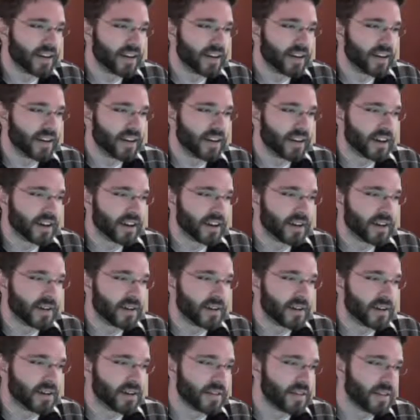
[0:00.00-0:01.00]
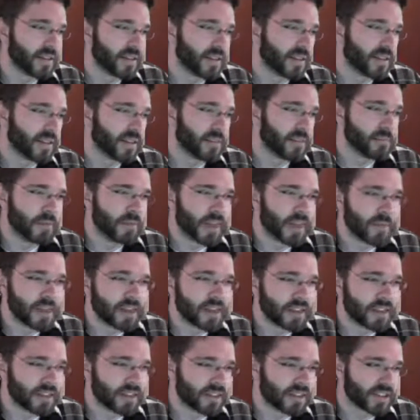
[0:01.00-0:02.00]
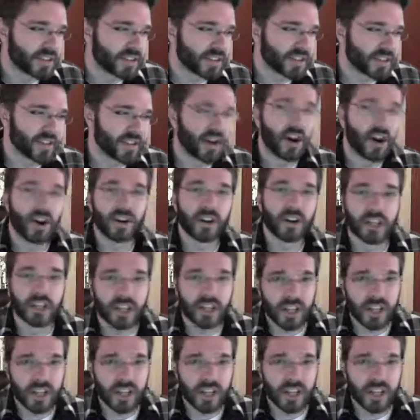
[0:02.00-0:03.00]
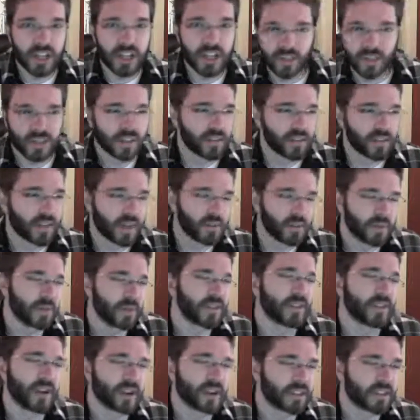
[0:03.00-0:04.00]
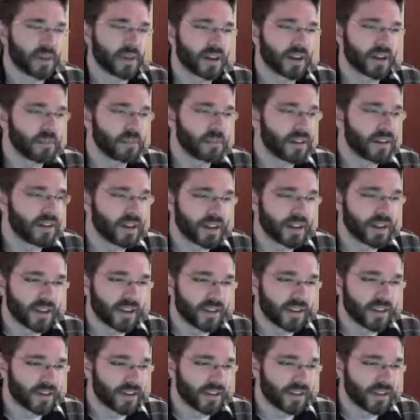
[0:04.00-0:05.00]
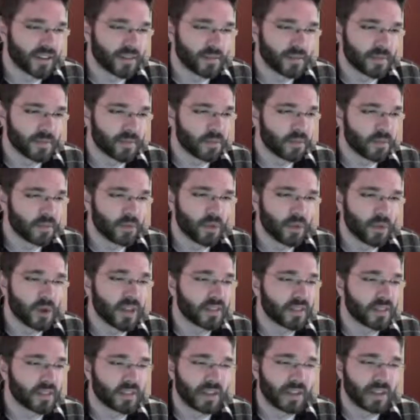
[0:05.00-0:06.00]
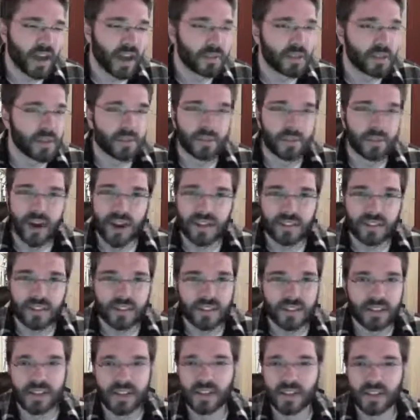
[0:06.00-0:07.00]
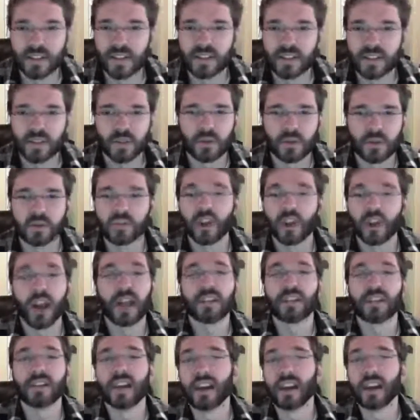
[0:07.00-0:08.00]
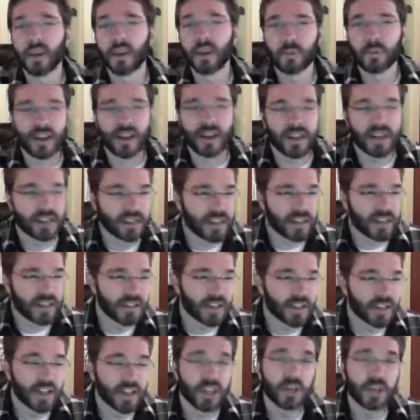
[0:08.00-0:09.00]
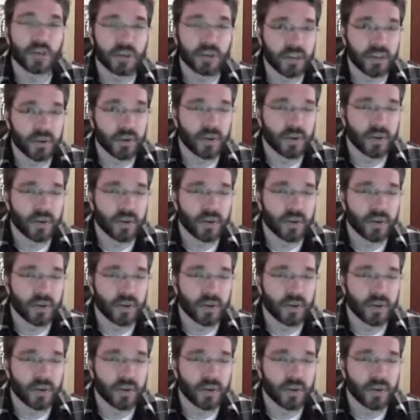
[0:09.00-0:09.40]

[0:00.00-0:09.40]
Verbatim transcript: uh, maybe necessarily the hardship or the like we talked about a minute ago, the putting the time and the miles in and, and sort of trial and error process that it used to.